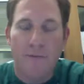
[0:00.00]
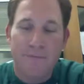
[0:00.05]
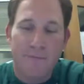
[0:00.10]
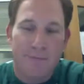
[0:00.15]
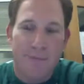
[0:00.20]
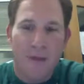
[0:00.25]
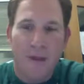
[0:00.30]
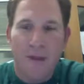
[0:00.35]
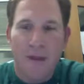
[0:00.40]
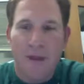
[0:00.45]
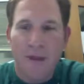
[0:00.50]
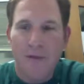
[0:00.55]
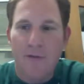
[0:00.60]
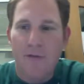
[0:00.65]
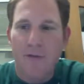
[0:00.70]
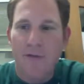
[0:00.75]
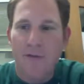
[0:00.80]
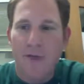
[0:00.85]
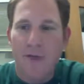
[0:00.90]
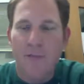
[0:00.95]
I
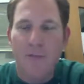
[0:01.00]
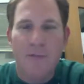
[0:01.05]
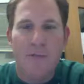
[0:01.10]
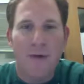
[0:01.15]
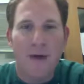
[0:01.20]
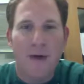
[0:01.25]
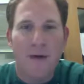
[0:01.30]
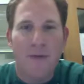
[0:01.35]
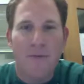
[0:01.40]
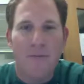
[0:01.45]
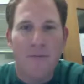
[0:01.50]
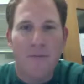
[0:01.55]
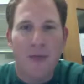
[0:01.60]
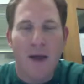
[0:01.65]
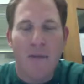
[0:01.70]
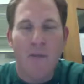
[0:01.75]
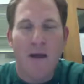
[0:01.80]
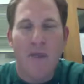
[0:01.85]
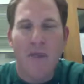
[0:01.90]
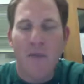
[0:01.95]
guess I'm
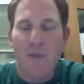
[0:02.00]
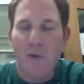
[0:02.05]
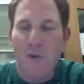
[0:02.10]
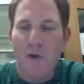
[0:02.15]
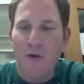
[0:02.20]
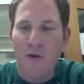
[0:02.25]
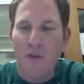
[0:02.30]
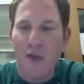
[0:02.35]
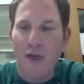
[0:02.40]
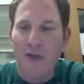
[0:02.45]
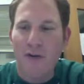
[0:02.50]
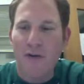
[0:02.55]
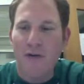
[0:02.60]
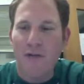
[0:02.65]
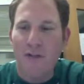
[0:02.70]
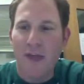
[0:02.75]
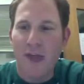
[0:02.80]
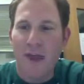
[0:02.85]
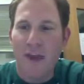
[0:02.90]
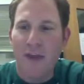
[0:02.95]
on the borderline
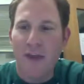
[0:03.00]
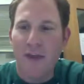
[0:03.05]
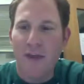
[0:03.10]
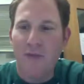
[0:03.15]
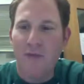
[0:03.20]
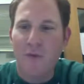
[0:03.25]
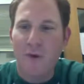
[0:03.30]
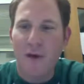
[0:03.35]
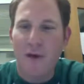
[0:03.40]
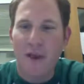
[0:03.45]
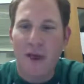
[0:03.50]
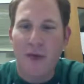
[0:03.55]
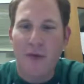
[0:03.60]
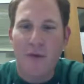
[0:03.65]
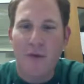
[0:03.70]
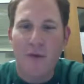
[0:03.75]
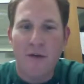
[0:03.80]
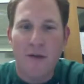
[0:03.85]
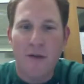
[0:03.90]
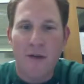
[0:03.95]
of that, I guess, right
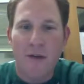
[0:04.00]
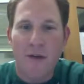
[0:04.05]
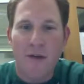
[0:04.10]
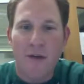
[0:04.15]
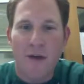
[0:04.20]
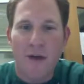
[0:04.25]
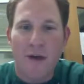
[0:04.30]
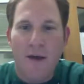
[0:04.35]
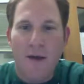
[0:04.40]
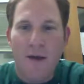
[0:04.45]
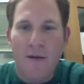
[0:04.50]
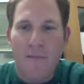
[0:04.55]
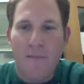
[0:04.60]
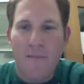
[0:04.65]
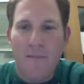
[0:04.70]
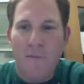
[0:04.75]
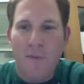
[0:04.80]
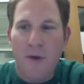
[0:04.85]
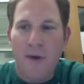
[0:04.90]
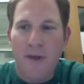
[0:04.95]
now.
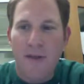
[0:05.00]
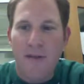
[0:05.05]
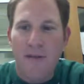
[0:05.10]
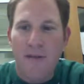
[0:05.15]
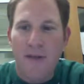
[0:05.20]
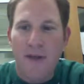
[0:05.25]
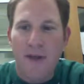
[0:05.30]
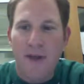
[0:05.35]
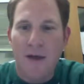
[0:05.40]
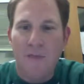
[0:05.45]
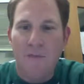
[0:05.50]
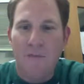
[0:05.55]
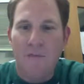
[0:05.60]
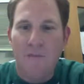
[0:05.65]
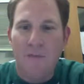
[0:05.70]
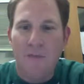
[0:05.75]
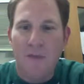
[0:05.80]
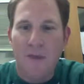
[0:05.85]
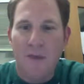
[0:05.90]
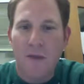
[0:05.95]
But I
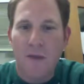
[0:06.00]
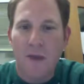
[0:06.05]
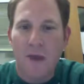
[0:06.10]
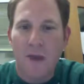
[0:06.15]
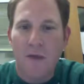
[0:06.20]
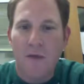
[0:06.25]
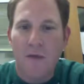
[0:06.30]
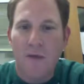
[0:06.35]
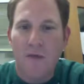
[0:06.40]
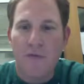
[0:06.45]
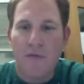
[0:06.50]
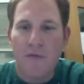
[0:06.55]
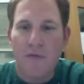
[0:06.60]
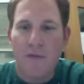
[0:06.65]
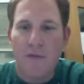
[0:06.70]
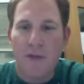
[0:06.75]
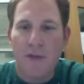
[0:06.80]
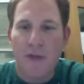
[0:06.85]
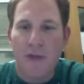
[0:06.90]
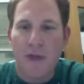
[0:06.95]
don't know if
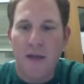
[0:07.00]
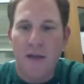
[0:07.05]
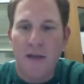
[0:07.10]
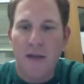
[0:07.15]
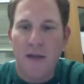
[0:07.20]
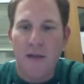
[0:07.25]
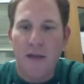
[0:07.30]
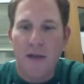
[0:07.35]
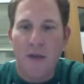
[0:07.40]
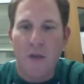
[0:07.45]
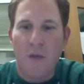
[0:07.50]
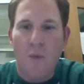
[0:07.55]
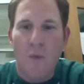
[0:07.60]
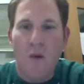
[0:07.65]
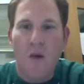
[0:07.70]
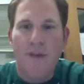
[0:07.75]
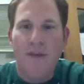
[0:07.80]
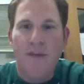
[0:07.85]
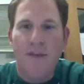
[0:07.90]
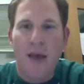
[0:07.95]
there's been any
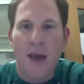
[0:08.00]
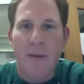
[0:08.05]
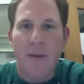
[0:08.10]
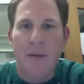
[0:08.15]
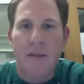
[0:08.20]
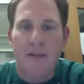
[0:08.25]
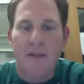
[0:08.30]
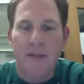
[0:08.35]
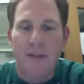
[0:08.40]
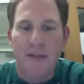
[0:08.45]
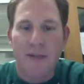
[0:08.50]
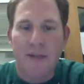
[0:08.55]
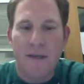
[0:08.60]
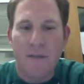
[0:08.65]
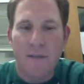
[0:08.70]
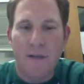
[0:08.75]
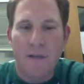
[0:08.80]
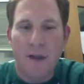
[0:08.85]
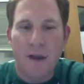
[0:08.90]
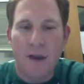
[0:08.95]
one dominant
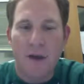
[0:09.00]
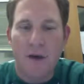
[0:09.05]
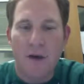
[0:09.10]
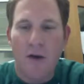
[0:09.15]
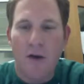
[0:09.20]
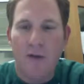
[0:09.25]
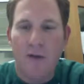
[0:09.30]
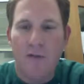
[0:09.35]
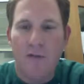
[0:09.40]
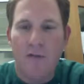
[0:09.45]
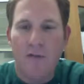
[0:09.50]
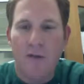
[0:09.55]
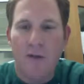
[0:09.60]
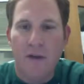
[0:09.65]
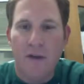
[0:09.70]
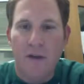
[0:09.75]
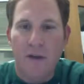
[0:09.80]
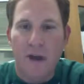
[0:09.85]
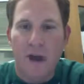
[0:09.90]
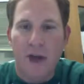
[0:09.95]
team. Aaron is
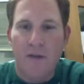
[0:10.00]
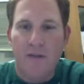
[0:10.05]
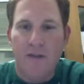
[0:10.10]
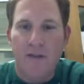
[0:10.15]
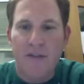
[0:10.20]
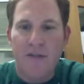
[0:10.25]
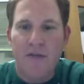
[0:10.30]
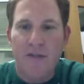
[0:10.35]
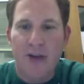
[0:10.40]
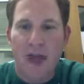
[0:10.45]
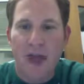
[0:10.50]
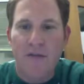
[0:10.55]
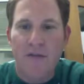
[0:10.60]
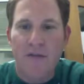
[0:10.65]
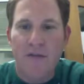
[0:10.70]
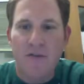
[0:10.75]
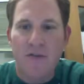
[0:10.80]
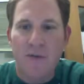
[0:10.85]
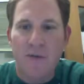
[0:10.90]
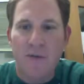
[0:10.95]
obviously
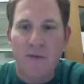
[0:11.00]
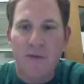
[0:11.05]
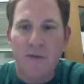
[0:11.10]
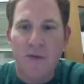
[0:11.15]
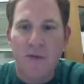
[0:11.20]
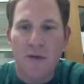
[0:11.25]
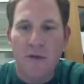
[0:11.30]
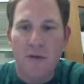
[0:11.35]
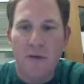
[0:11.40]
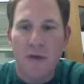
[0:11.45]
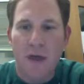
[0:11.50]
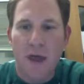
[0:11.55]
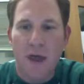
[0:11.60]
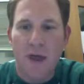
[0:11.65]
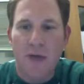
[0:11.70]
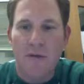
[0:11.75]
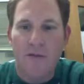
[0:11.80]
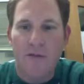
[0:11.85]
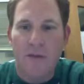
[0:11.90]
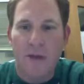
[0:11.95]
5-2 and
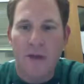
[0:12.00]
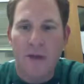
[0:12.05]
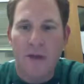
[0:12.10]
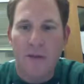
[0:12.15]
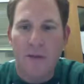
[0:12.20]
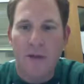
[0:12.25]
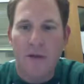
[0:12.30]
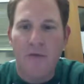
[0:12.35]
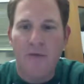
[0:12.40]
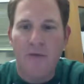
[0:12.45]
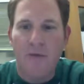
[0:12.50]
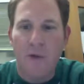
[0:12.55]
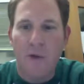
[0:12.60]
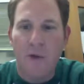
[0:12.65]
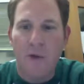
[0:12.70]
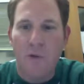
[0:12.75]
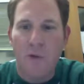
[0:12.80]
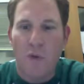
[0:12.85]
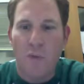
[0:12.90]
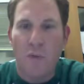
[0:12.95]
has about
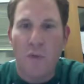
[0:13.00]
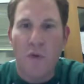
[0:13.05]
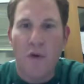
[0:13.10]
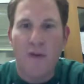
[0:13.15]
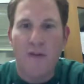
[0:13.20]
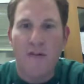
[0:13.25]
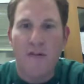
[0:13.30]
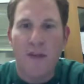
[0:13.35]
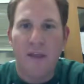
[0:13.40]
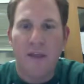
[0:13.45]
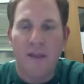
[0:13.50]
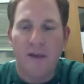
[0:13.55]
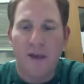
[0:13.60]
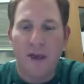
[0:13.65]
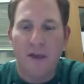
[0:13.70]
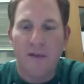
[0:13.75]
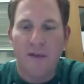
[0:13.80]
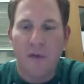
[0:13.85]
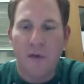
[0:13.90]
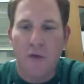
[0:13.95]
40 more points than the
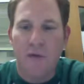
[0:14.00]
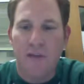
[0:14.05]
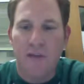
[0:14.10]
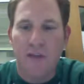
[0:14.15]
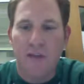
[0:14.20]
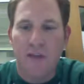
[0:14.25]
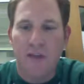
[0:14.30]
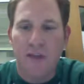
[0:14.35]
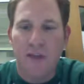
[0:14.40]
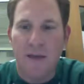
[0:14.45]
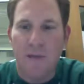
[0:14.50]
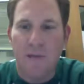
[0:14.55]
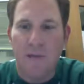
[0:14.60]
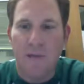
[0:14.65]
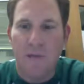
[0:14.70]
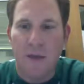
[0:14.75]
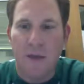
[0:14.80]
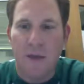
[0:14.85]
next closest team.